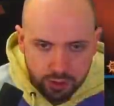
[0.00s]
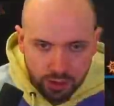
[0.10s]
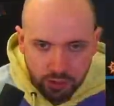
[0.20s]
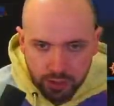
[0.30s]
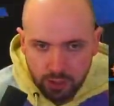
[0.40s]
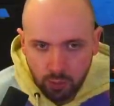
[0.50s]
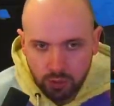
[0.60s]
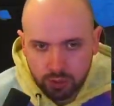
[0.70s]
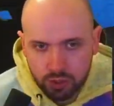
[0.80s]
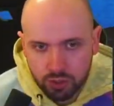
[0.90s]
you couldn't get the
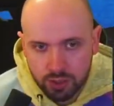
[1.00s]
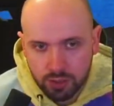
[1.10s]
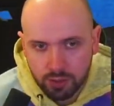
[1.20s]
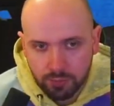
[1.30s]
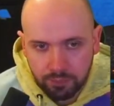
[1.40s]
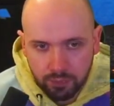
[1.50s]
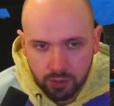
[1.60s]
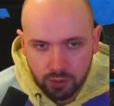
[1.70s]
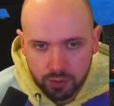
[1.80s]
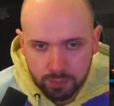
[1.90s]
100.
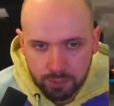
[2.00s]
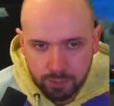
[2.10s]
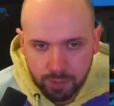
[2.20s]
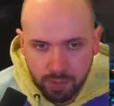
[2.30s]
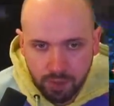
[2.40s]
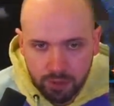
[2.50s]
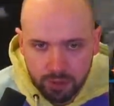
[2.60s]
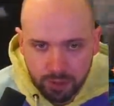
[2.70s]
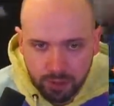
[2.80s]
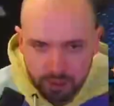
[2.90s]
You're spun behind,
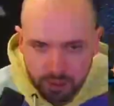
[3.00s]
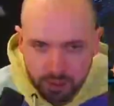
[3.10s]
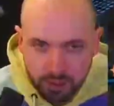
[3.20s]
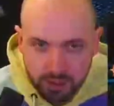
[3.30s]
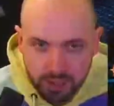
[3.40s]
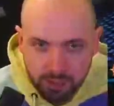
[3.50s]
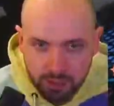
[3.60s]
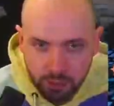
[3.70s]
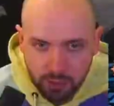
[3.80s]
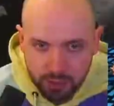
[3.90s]
so let's get to your teammates as
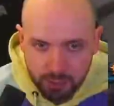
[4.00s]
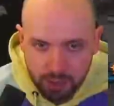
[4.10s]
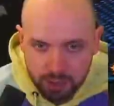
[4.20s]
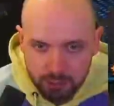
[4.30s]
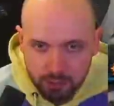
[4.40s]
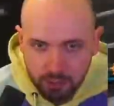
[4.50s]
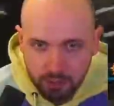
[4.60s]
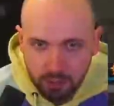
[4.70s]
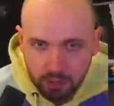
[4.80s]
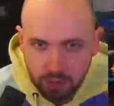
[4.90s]
quickly as possible.
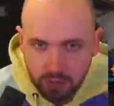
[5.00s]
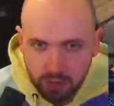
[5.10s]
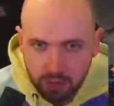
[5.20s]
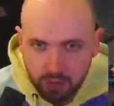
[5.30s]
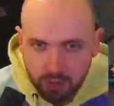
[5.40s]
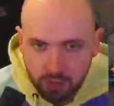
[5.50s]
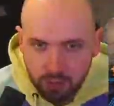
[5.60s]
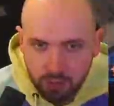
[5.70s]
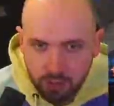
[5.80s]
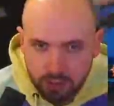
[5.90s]

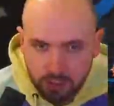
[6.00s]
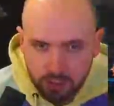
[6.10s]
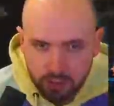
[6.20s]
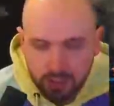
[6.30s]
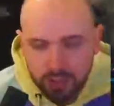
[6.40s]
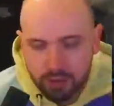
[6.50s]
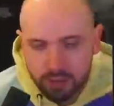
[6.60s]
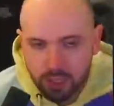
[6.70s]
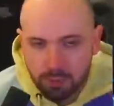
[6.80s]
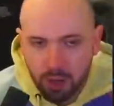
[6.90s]
So here,
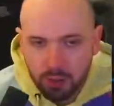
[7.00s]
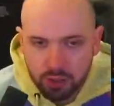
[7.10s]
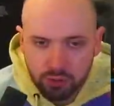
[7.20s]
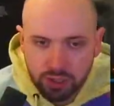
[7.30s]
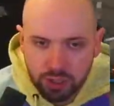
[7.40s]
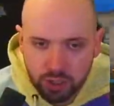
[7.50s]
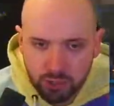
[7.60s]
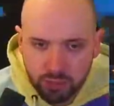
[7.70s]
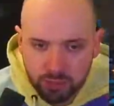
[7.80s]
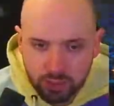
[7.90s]
the opponent's already
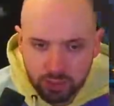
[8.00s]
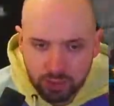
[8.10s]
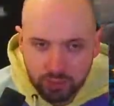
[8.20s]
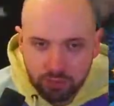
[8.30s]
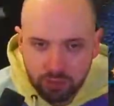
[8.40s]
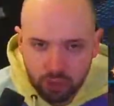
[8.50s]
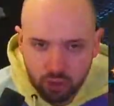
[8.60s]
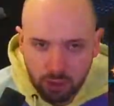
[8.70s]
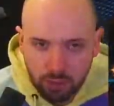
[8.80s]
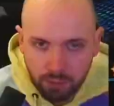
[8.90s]
jumped. They've got the
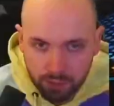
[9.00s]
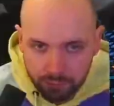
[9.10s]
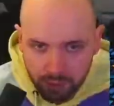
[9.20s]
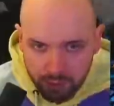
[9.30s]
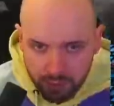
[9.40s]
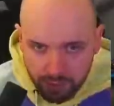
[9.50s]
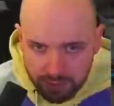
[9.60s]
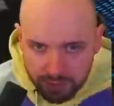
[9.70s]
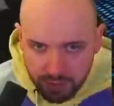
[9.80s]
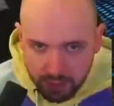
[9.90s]
drop, like they've got the
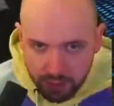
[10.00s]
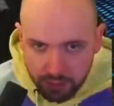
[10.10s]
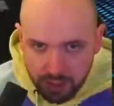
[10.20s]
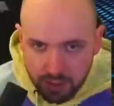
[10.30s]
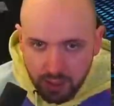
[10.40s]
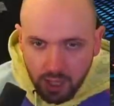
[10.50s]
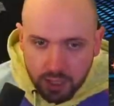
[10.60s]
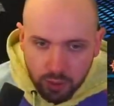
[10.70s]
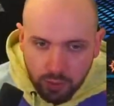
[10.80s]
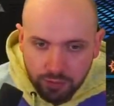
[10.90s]
advantage on you now.
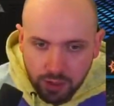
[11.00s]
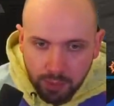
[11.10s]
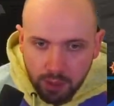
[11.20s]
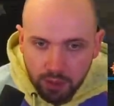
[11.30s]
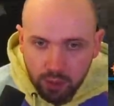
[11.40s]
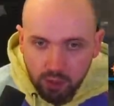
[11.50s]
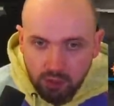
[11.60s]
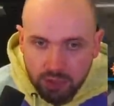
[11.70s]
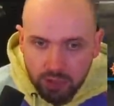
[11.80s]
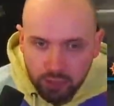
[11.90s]
So with the opponent
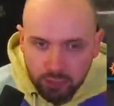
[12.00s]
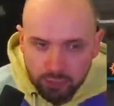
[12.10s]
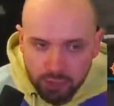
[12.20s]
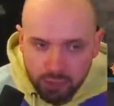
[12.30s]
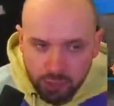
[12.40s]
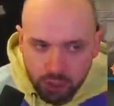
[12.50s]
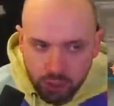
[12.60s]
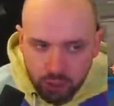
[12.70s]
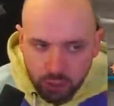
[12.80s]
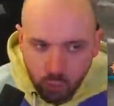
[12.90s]
already jumped, you
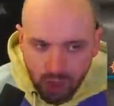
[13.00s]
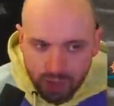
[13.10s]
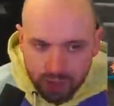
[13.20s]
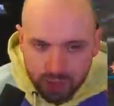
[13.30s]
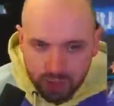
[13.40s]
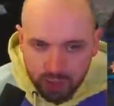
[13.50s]
should wait.